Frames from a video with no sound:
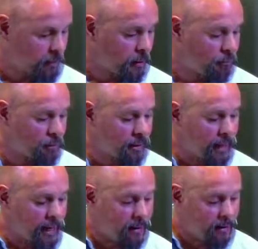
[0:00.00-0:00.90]

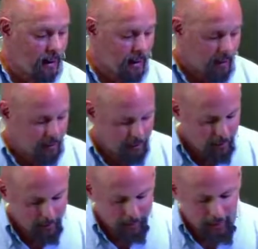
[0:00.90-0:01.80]
Forget not
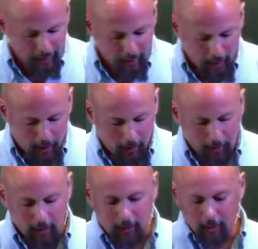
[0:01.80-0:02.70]
that the
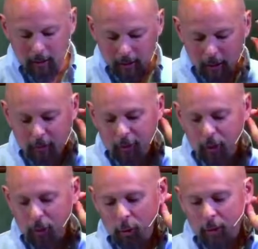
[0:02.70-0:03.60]
healing of
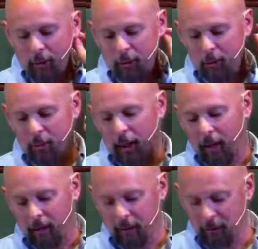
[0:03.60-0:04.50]
you and your
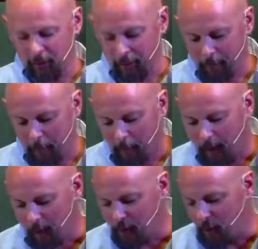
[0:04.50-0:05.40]
brothers
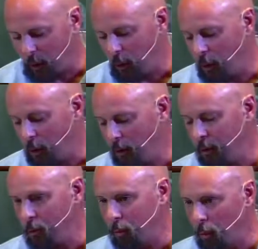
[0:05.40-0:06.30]
is all the
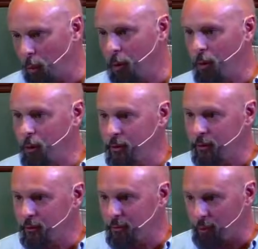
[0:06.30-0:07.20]
world
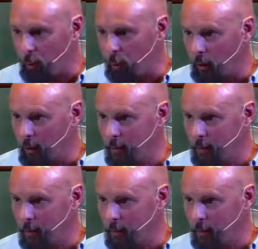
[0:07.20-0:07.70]
is for.